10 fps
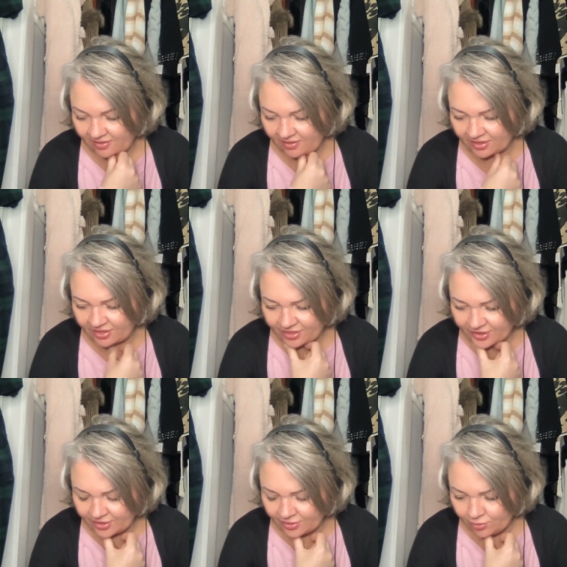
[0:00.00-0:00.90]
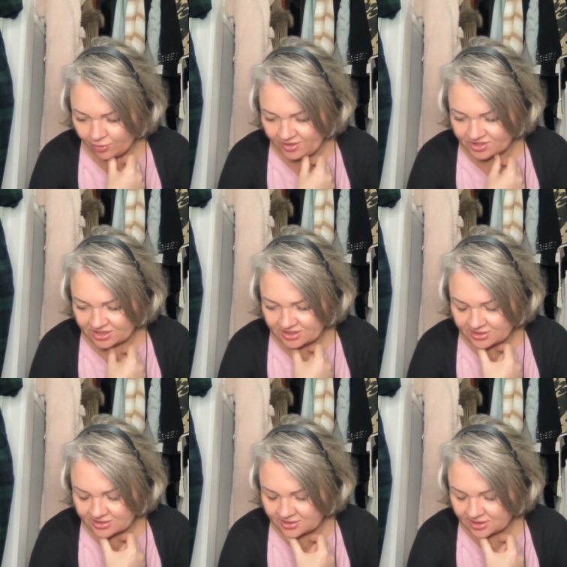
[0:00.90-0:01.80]
the 3rd
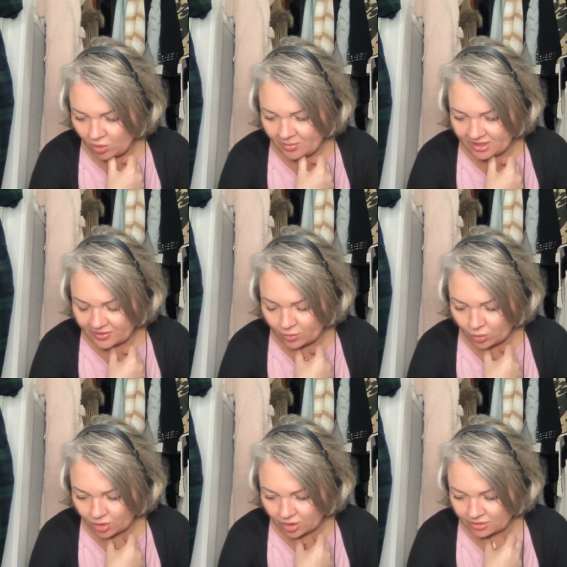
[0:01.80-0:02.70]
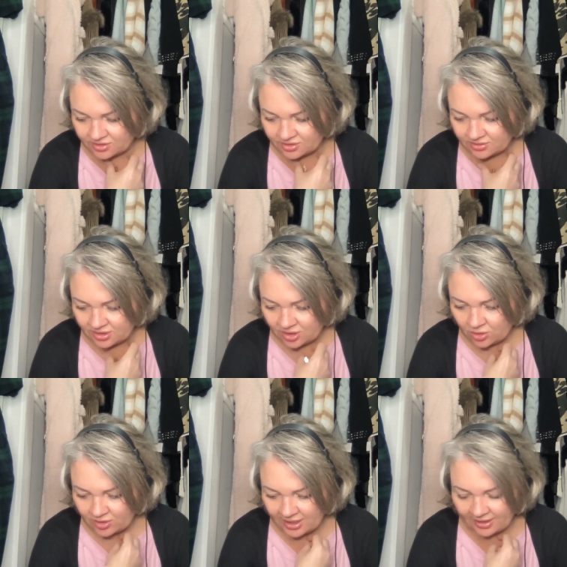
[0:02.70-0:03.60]
richest woman in the world
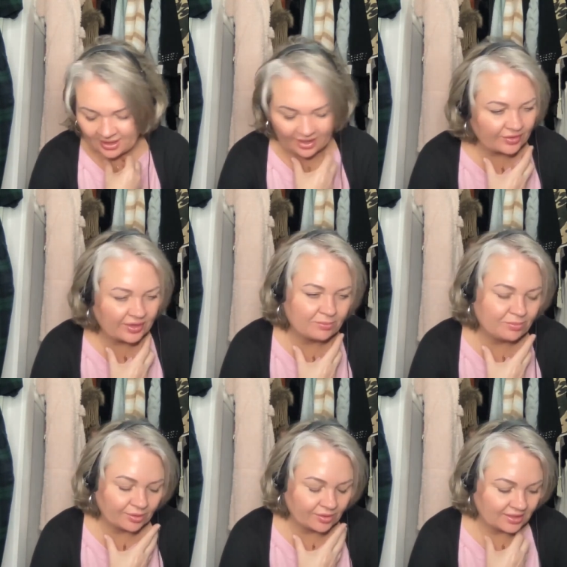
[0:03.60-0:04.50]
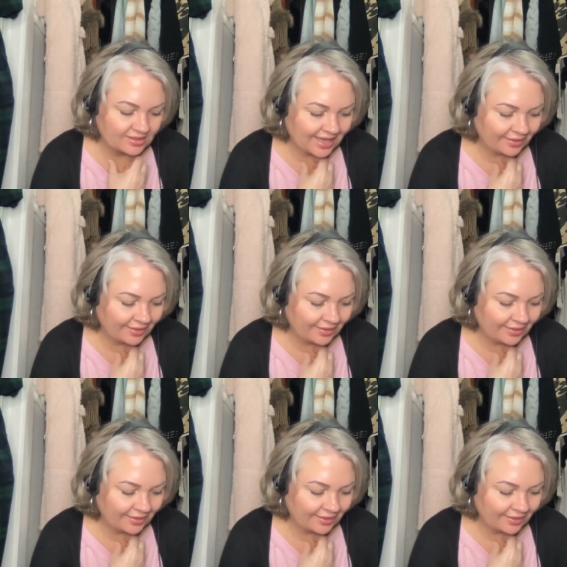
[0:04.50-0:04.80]
at $30 billion.